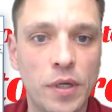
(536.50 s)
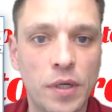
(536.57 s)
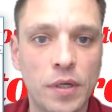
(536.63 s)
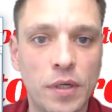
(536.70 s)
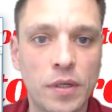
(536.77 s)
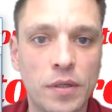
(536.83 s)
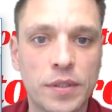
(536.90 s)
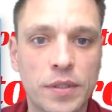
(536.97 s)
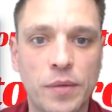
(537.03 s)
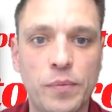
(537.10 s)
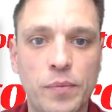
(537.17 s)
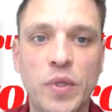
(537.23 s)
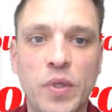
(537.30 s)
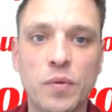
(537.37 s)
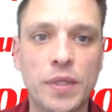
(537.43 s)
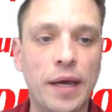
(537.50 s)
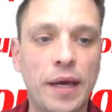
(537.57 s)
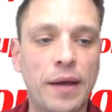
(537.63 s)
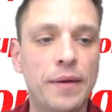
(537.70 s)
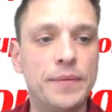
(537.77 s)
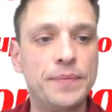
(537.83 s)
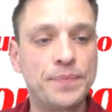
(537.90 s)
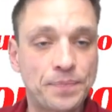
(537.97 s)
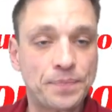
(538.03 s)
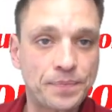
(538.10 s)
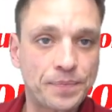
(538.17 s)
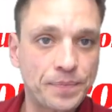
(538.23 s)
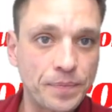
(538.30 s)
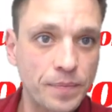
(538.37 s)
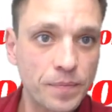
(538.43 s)
Just gonna mute that.
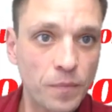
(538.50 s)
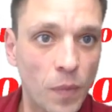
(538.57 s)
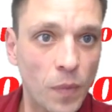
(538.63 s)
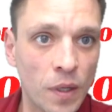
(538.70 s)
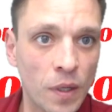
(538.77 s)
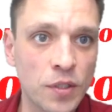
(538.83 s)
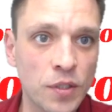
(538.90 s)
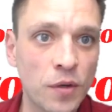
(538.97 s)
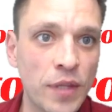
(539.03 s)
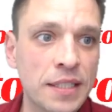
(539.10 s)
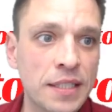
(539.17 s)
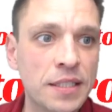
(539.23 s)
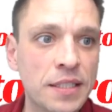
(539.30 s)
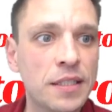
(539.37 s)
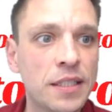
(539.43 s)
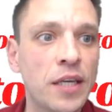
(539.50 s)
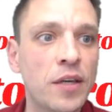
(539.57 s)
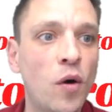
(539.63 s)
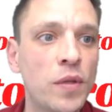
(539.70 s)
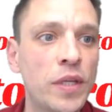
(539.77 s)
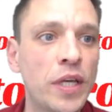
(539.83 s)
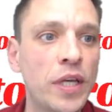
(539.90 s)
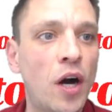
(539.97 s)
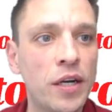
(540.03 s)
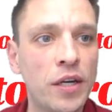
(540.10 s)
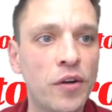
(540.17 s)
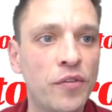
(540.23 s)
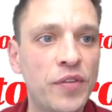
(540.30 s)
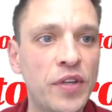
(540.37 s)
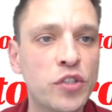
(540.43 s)
So that's the only
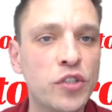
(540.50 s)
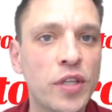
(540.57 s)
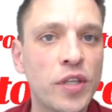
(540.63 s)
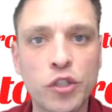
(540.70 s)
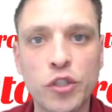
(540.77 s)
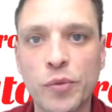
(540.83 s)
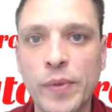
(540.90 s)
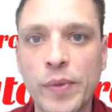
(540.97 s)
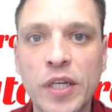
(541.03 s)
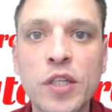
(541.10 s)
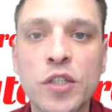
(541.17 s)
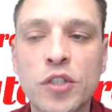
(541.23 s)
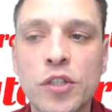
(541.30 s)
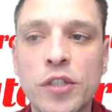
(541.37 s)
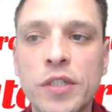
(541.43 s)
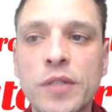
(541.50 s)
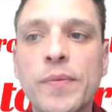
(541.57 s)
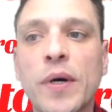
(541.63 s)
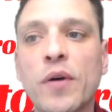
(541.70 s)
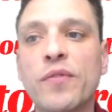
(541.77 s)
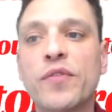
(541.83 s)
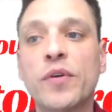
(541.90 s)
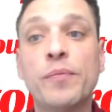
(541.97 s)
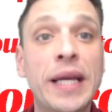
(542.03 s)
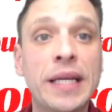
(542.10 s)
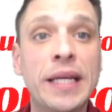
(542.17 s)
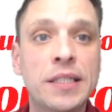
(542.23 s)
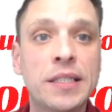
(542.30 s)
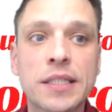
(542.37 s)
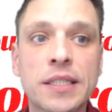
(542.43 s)
audio feature that you should be concerned about for
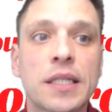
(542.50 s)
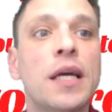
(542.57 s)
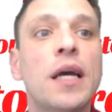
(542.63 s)
basics.